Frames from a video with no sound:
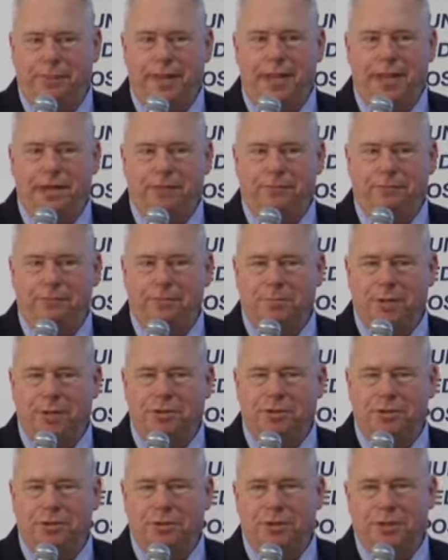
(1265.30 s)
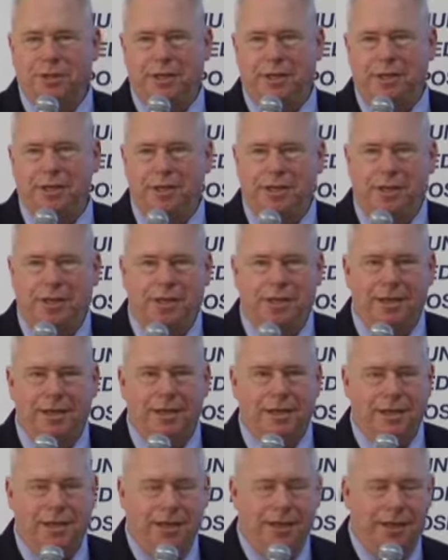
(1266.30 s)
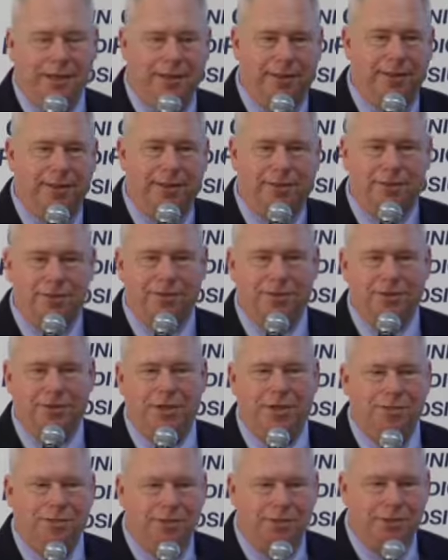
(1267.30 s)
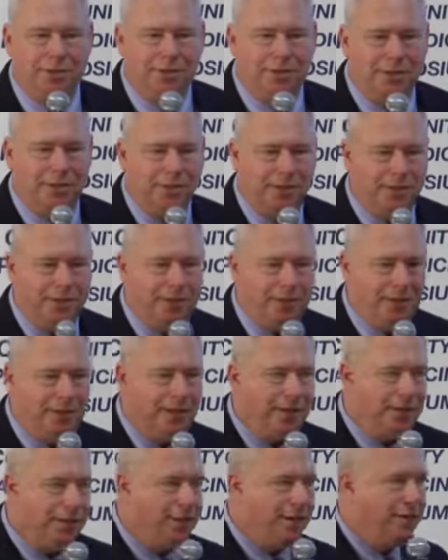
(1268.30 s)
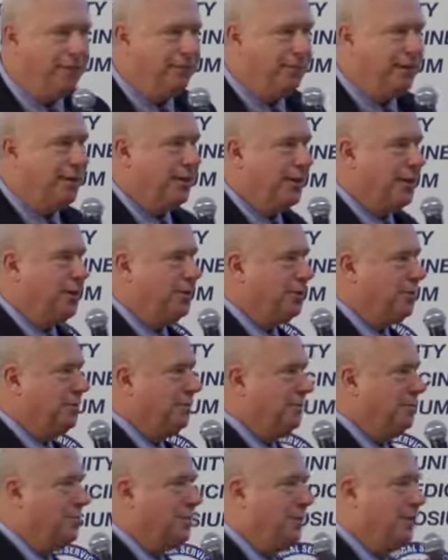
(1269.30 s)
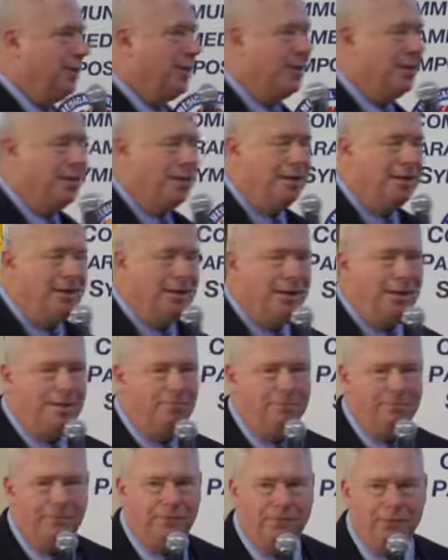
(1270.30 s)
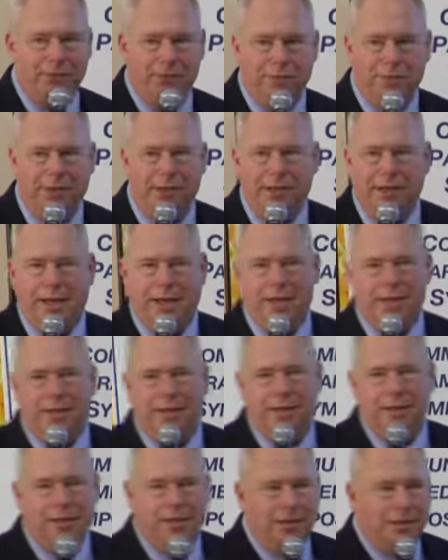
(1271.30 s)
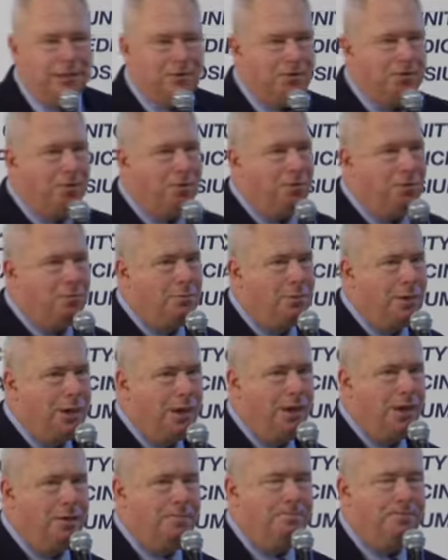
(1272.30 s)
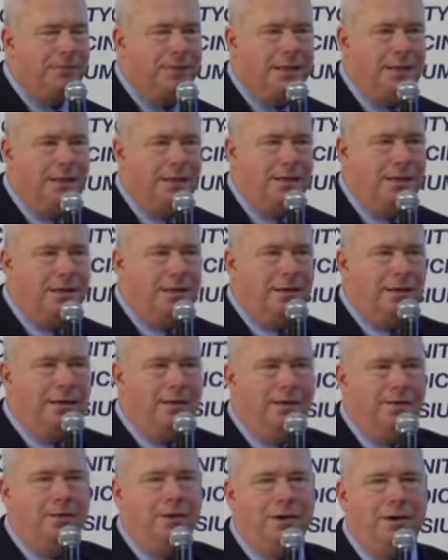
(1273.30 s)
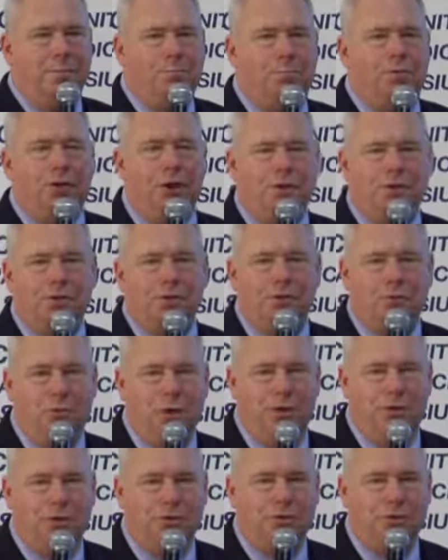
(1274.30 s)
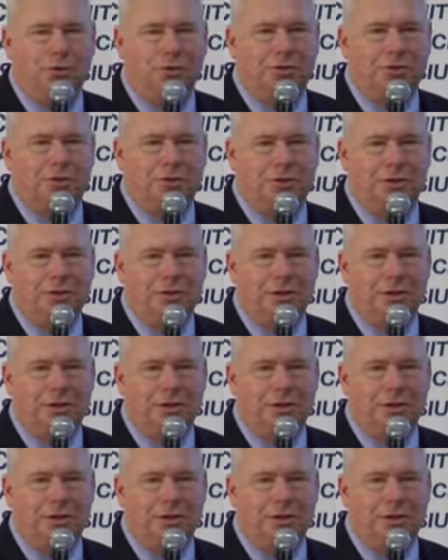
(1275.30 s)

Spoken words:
that information. And again, thanks to Sandra and the Healthcare Foundation for doing that. So are there any pressing questions?